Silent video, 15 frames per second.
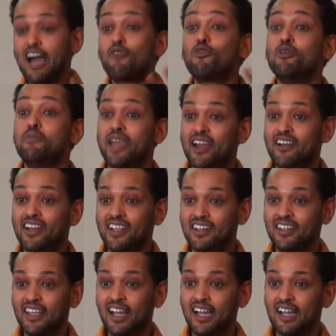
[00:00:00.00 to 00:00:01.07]
Now we're
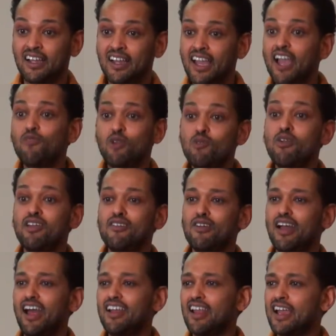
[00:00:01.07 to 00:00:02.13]
married, yeah. We
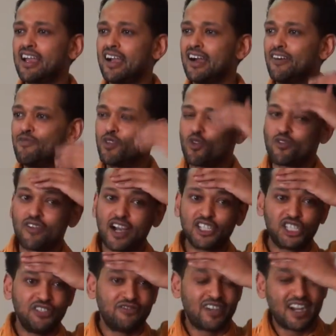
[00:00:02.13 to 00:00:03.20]
had like
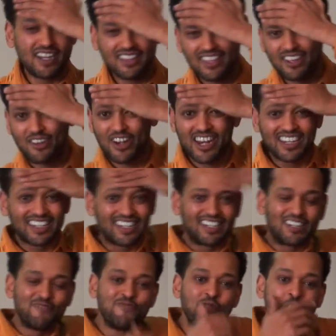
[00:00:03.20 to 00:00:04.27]
Urvashi Vaid, the great
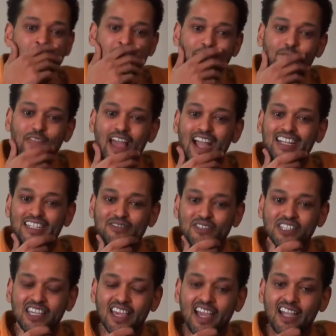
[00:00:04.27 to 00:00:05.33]

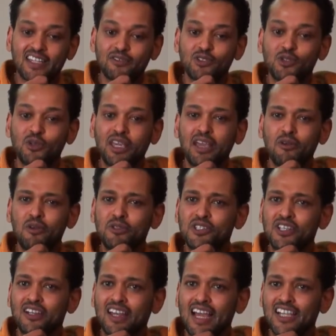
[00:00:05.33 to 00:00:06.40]
activist, gay activist who
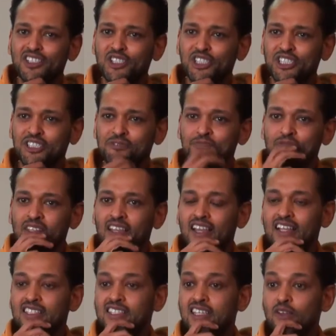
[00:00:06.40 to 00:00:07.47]
was here last year,
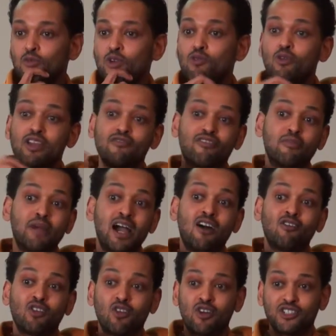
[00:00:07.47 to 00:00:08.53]
and said we went from
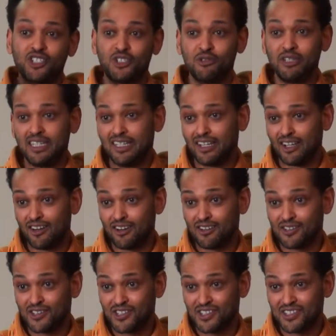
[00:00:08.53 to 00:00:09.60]
outlaws to
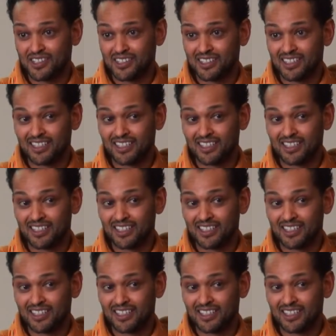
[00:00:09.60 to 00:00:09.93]
in-laws,